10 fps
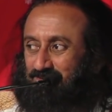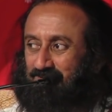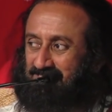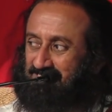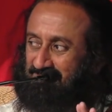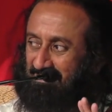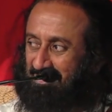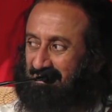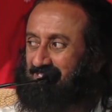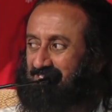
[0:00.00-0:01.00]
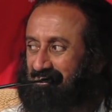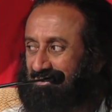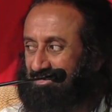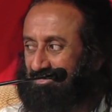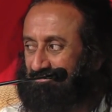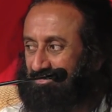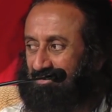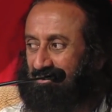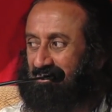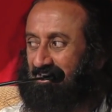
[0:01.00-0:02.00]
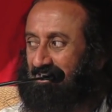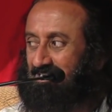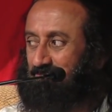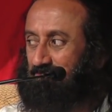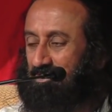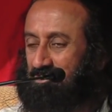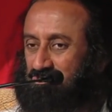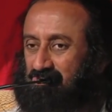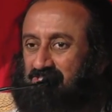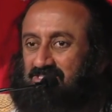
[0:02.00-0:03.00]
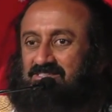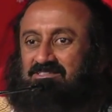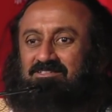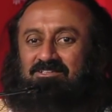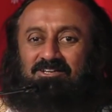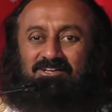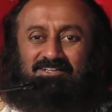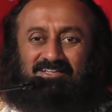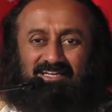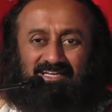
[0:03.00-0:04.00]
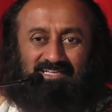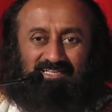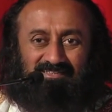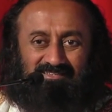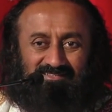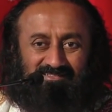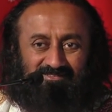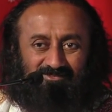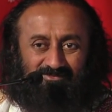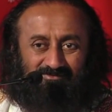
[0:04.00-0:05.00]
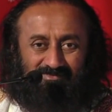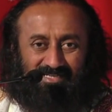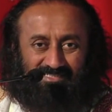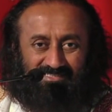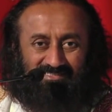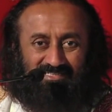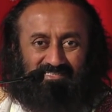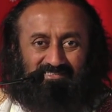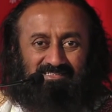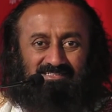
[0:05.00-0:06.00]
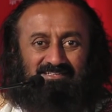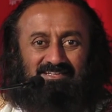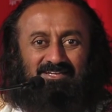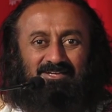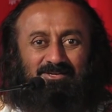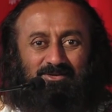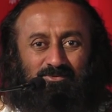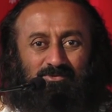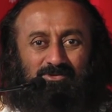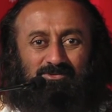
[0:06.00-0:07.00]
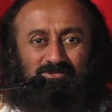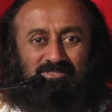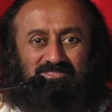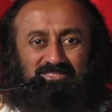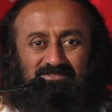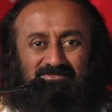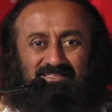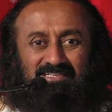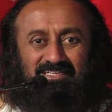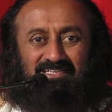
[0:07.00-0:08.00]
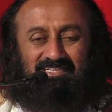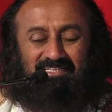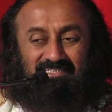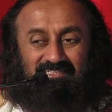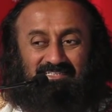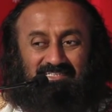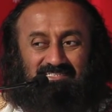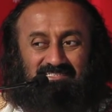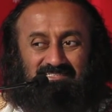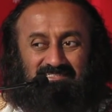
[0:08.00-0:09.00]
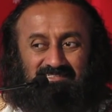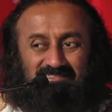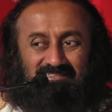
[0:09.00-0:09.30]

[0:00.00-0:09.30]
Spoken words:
To achieve anything in the world, any pleasure or any material thing you want to achieve, it needs